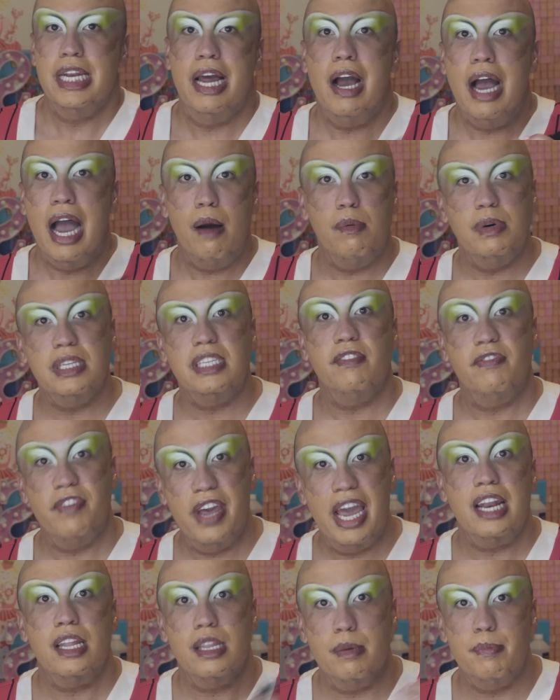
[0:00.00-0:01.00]
Now I was a
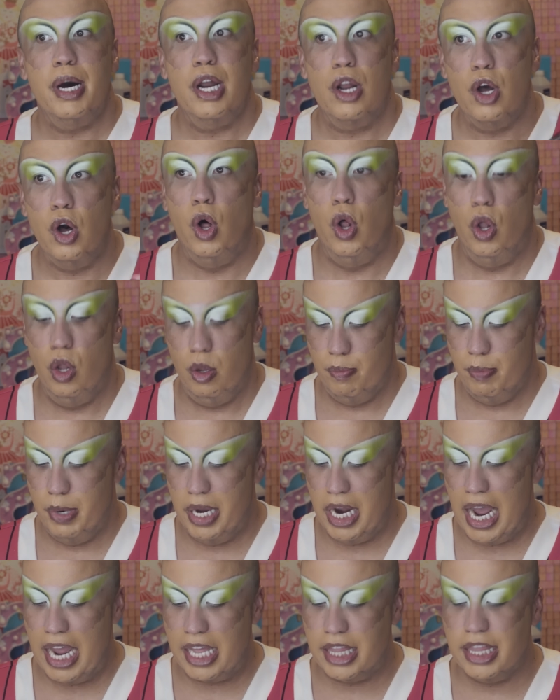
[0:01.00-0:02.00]
fan of the butthole,
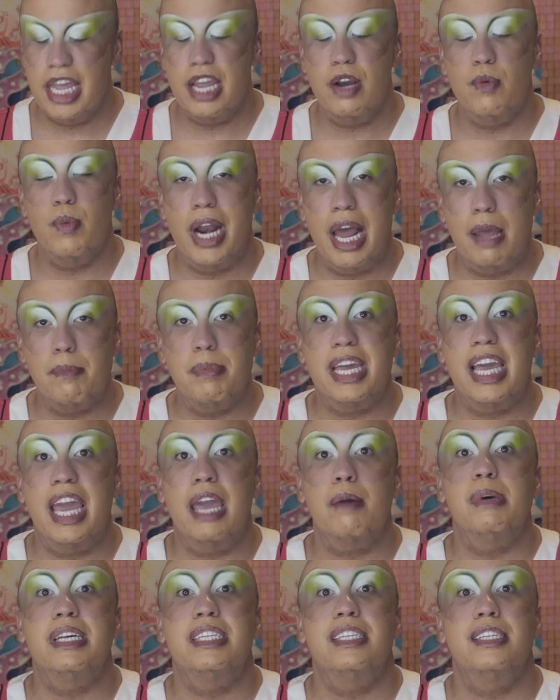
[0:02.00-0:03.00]
but I think when I
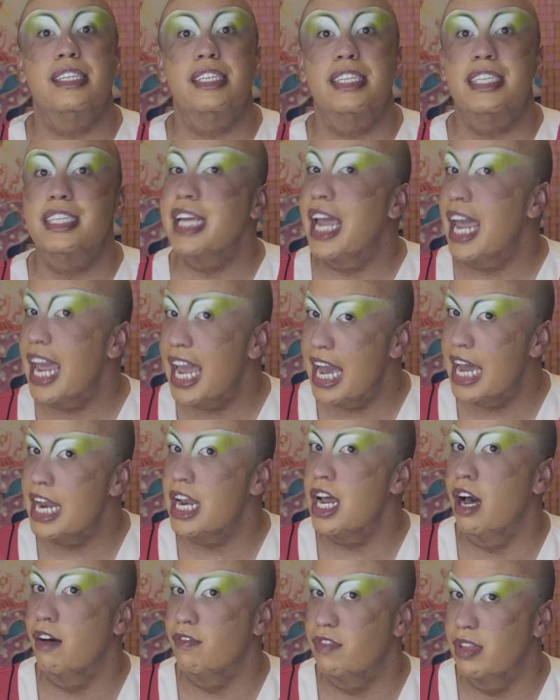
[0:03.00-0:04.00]
became a stan
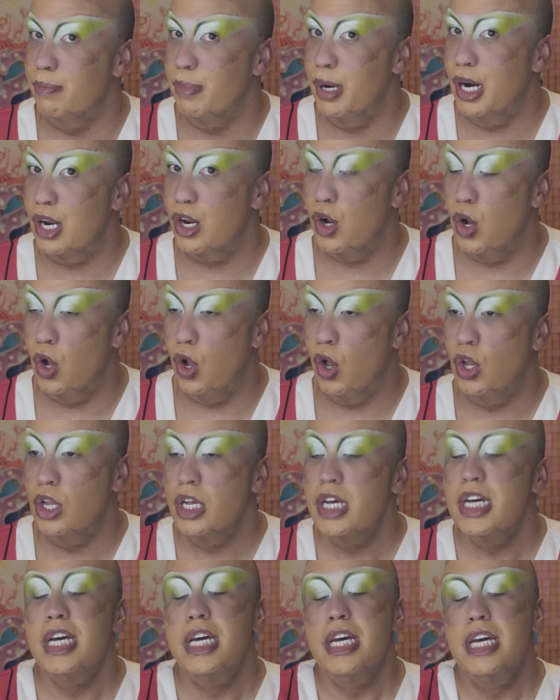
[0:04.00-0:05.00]
of the butthole,
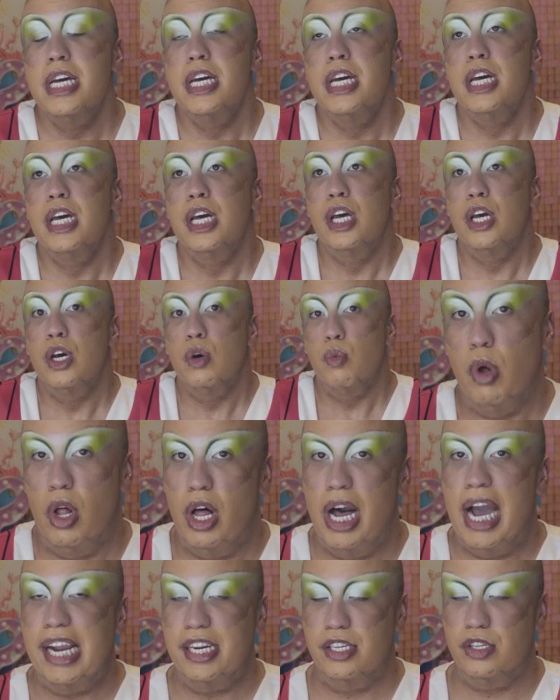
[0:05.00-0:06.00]
well,
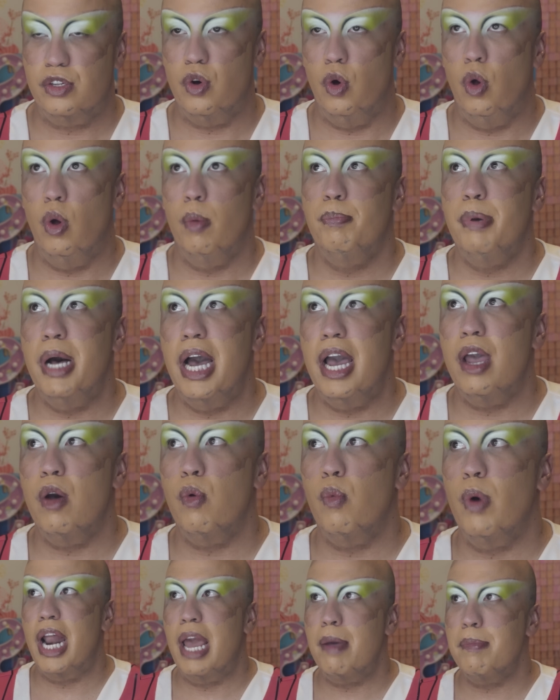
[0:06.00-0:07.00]
high school, but
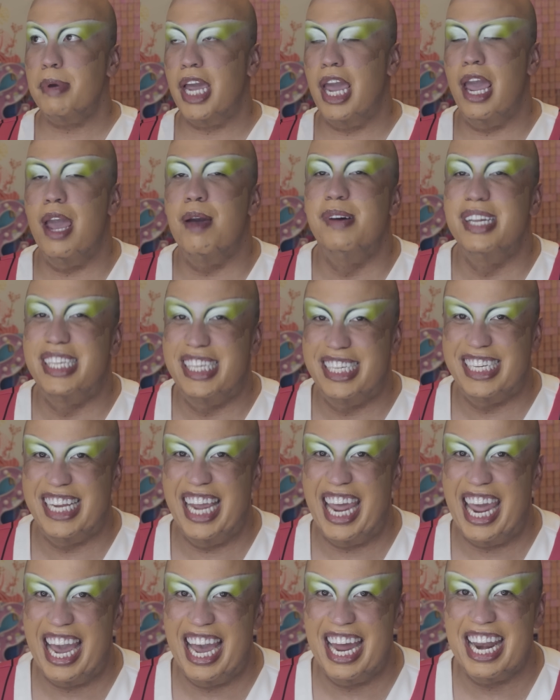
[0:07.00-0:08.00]
when I became a
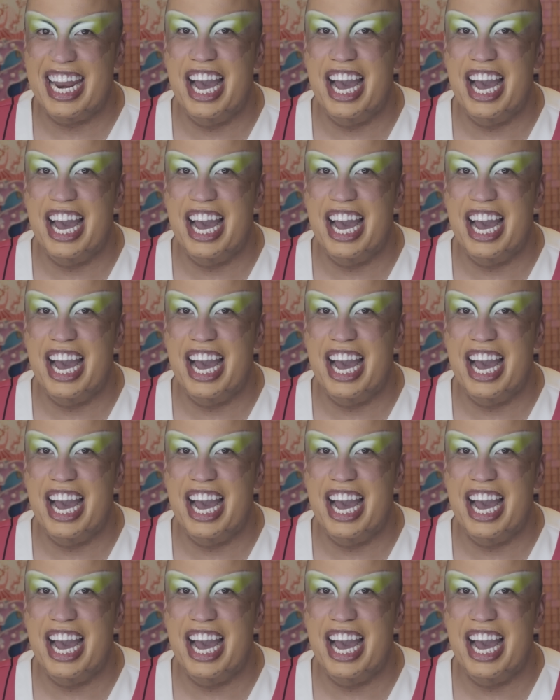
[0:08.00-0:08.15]
stan